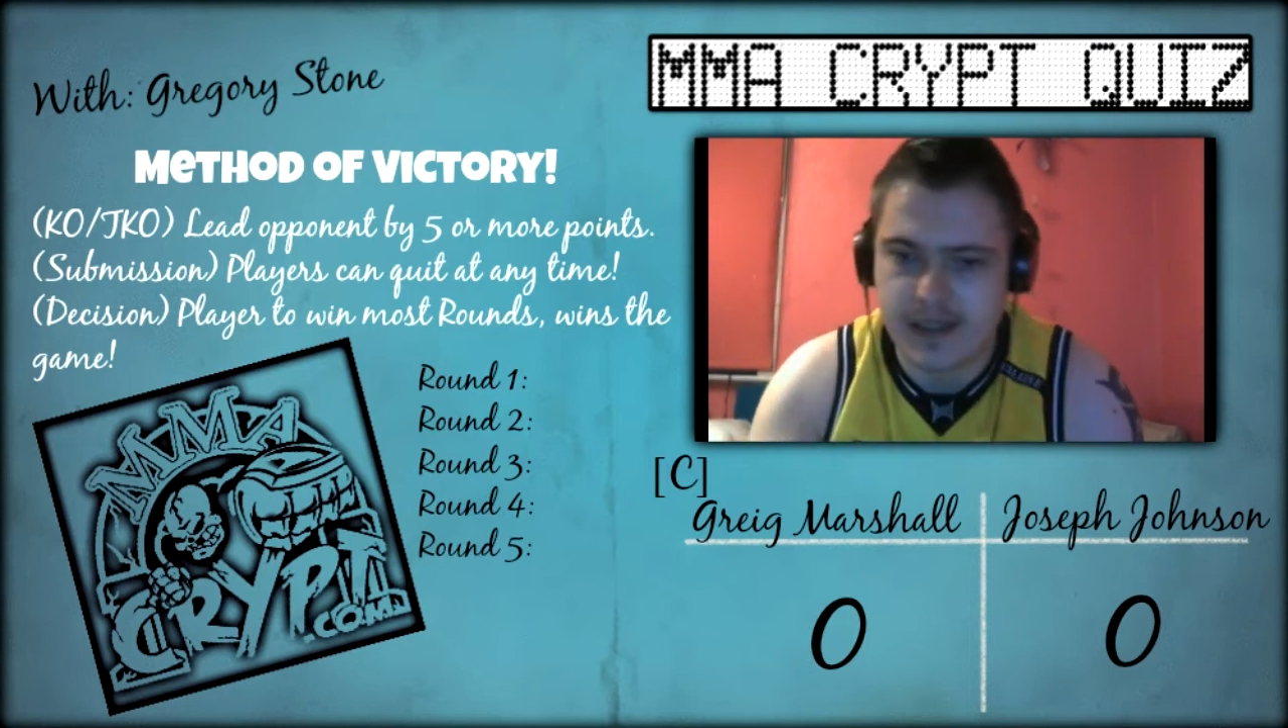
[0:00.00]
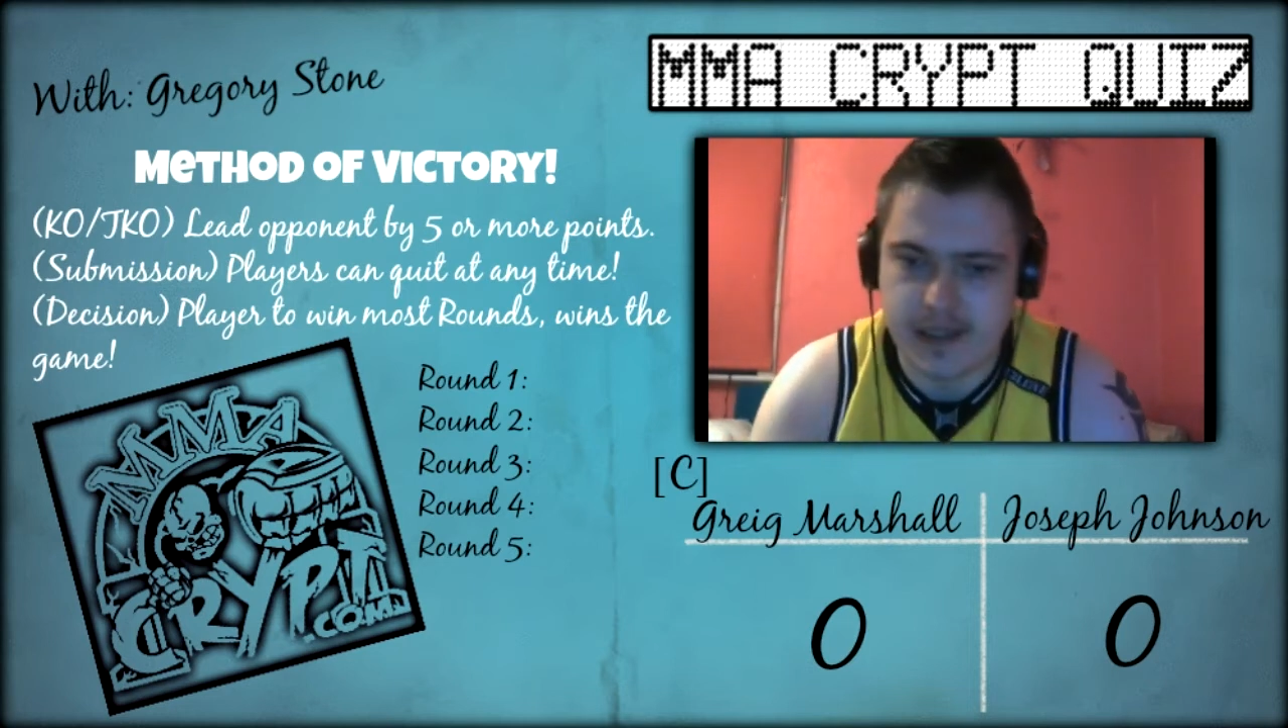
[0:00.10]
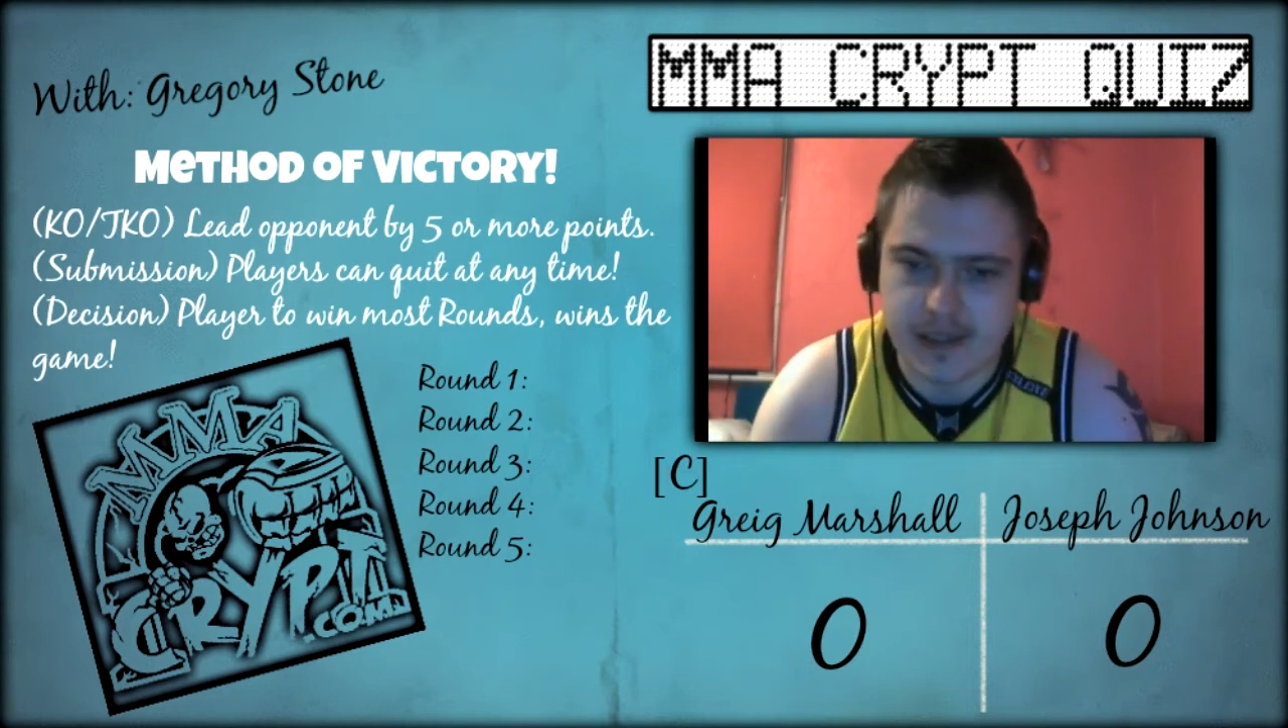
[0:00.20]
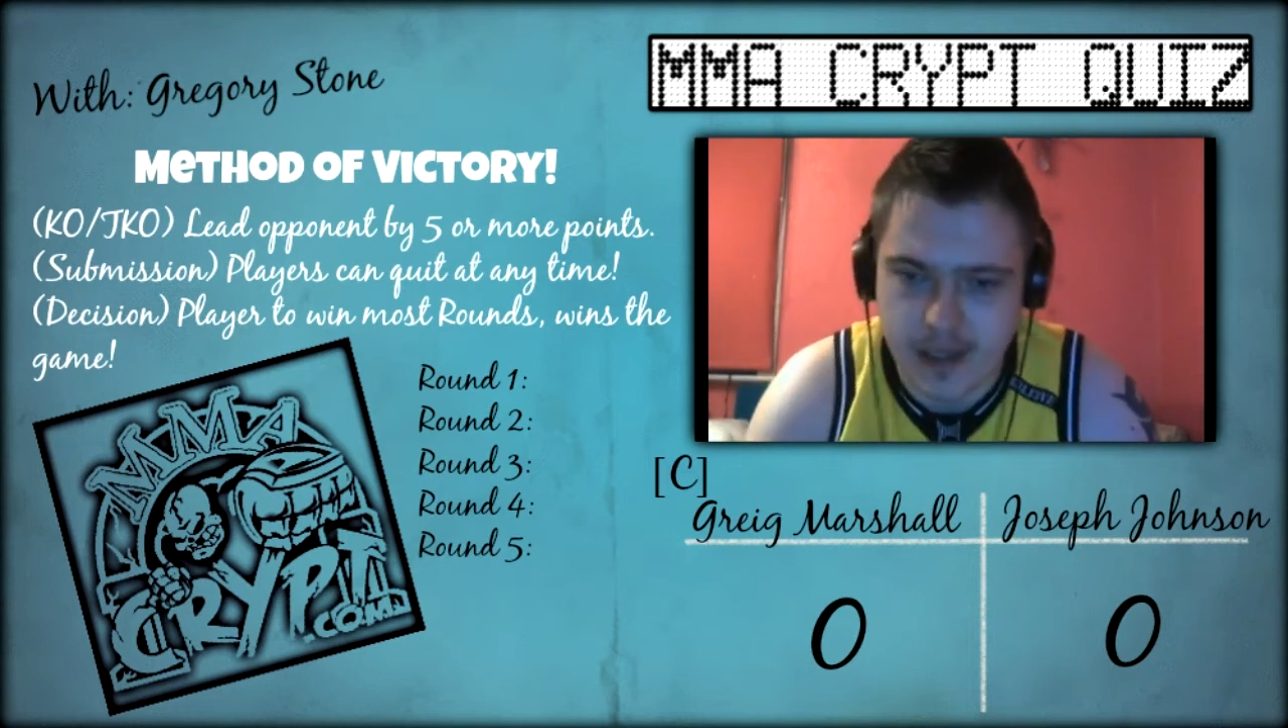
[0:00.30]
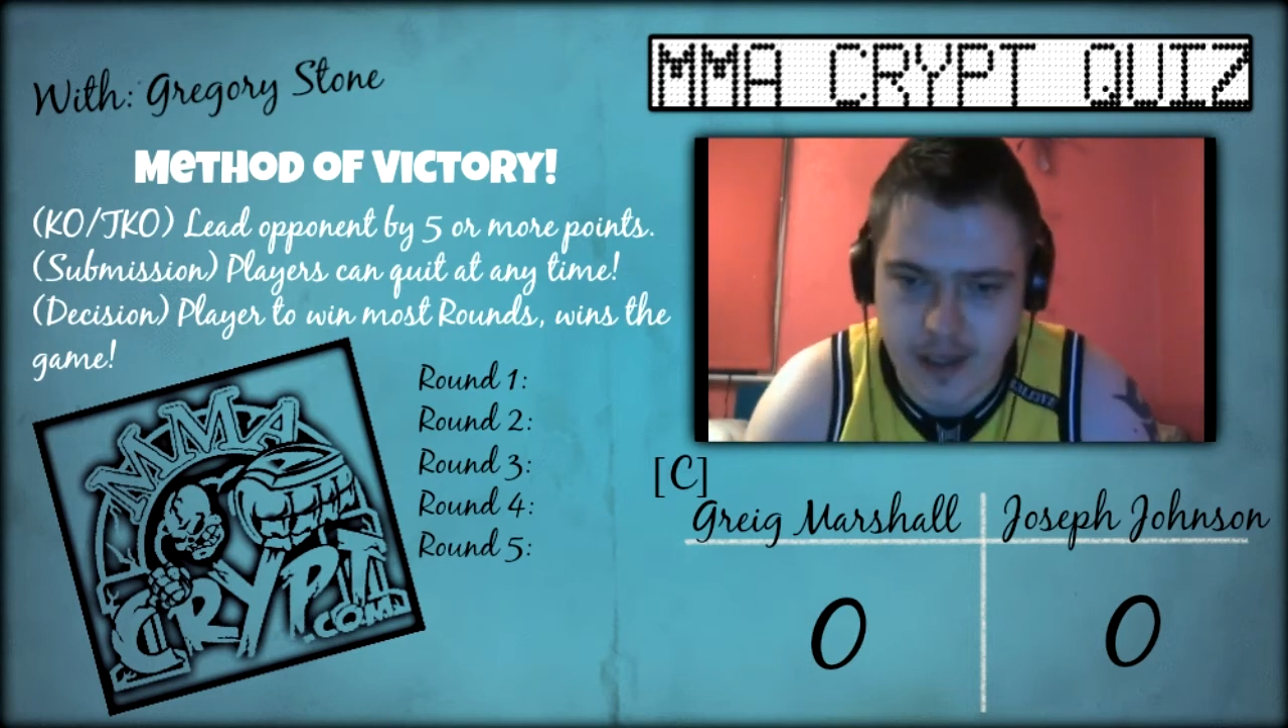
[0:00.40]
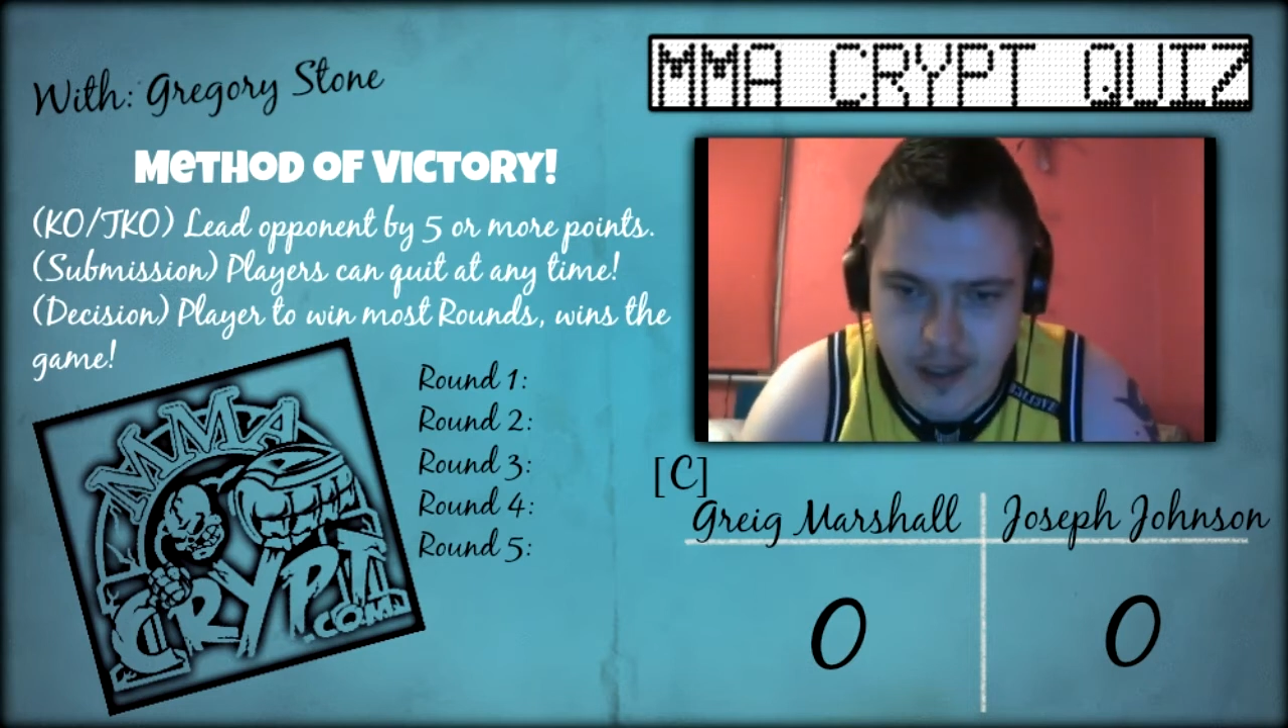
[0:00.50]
is